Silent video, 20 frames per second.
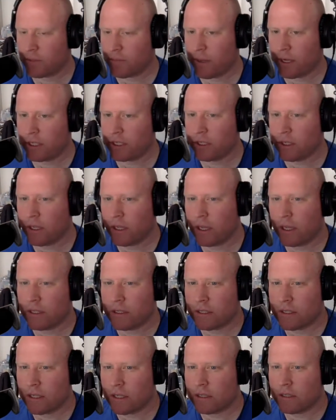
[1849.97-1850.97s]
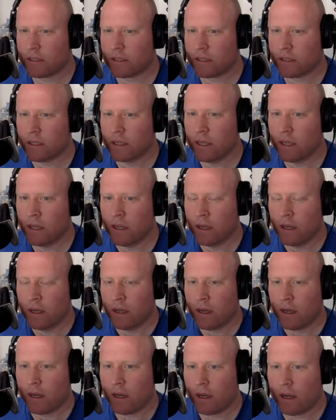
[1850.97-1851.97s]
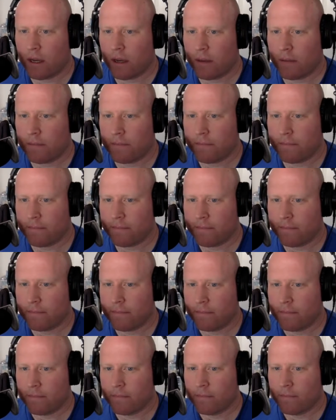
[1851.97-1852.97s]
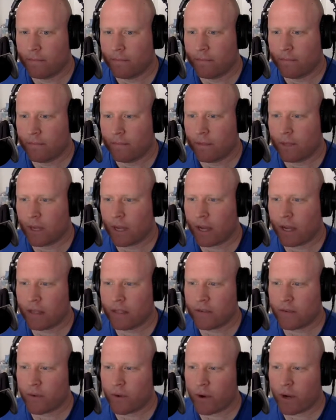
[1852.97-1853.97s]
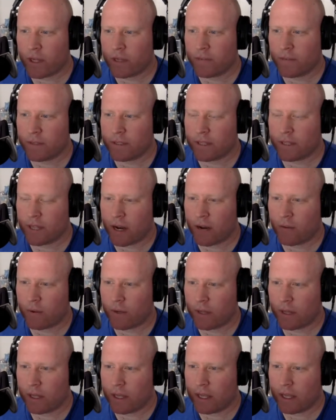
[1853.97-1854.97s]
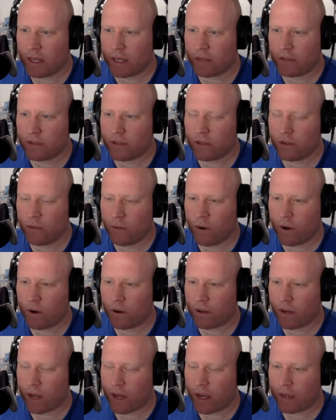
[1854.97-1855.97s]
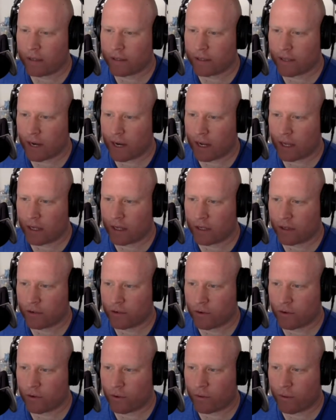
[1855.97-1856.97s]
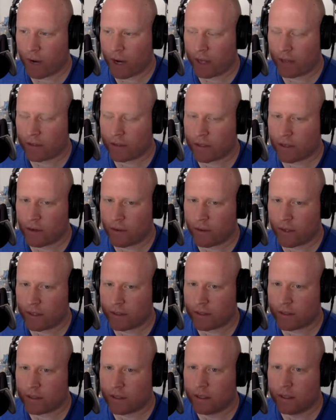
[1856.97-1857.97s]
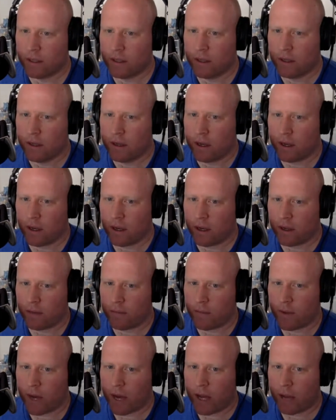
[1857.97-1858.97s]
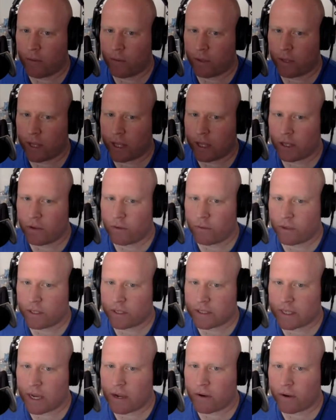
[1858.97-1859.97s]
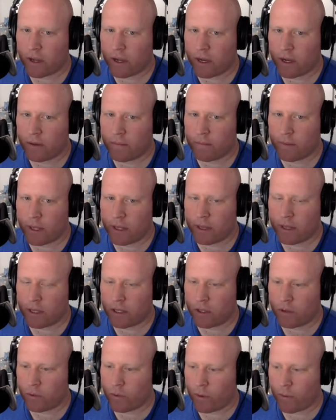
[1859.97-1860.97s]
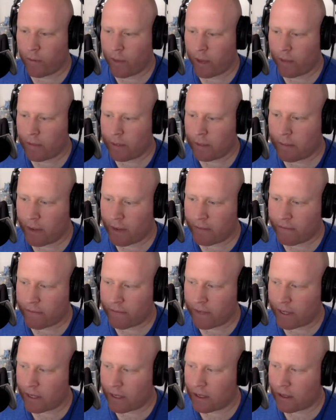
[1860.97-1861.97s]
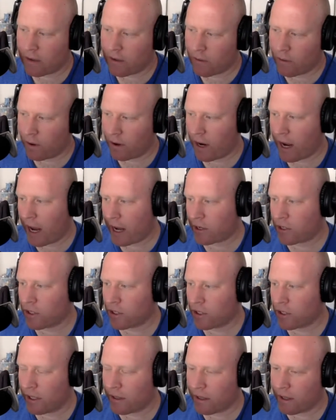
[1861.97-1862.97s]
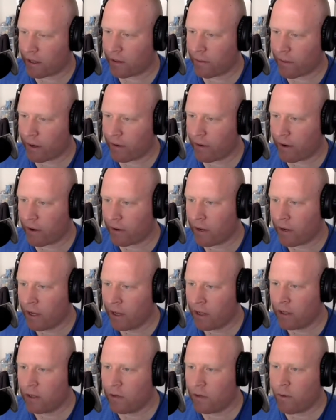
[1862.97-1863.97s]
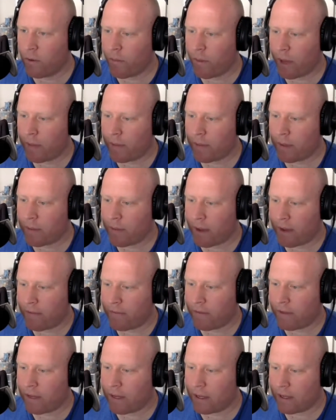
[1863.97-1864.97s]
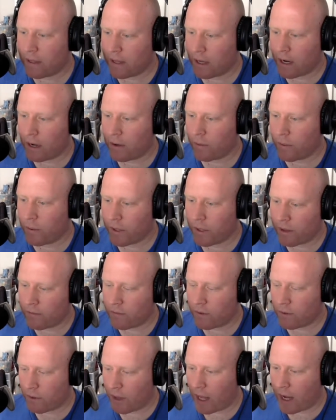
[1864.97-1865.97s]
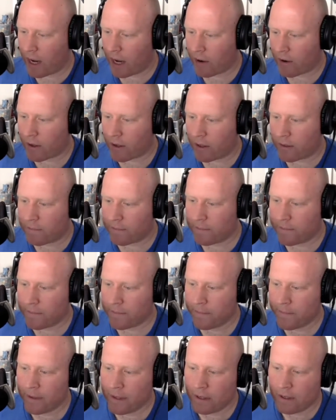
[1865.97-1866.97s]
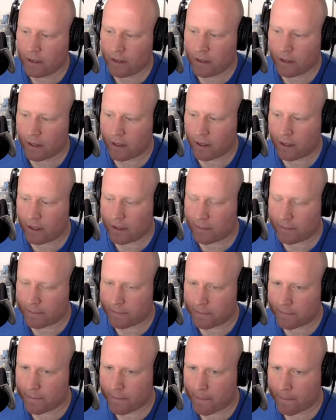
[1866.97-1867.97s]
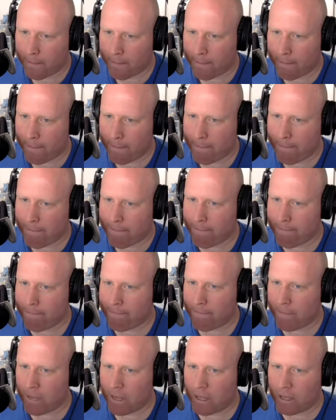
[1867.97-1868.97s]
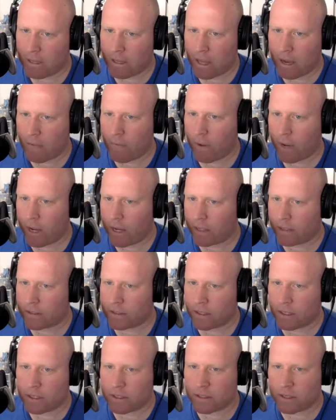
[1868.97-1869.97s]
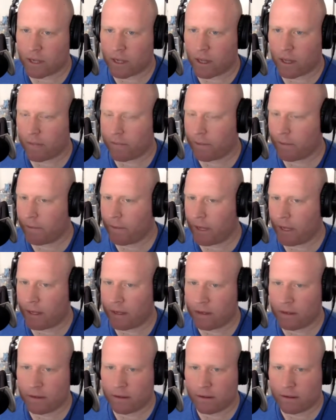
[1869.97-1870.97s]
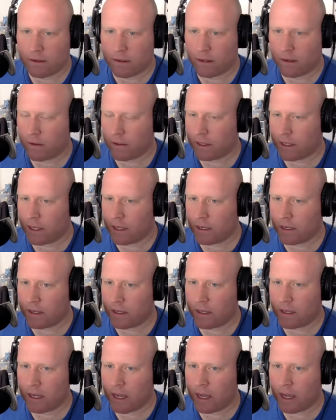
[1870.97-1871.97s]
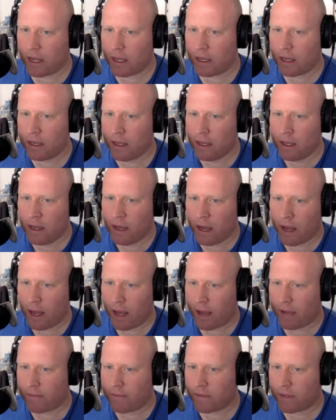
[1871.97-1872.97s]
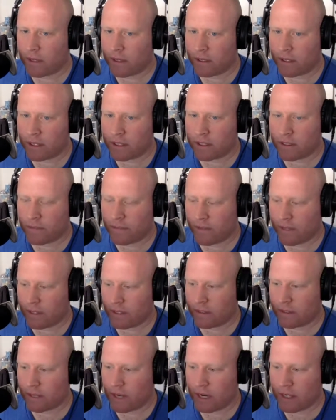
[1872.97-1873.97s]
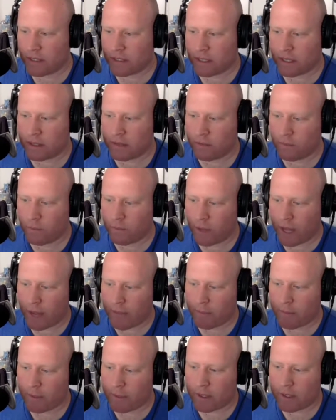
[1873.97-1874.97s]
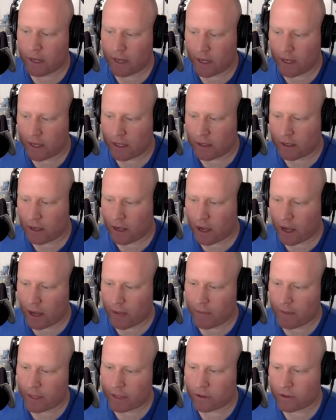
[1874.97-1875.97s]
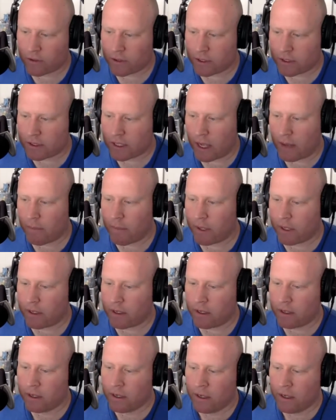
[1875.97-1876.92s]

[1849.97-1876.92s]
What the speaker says: especially since the kinds of arrangements that I really get into are the kinds that I can control, right? So it's I will get you this outcome and then you will pay my fee, or actually the other way around. You will pay me my fee and then I will give you that outcome. And that way it's all up to me. You know, at the end of the day, I have the list of things that I said will happen and I make those things happen.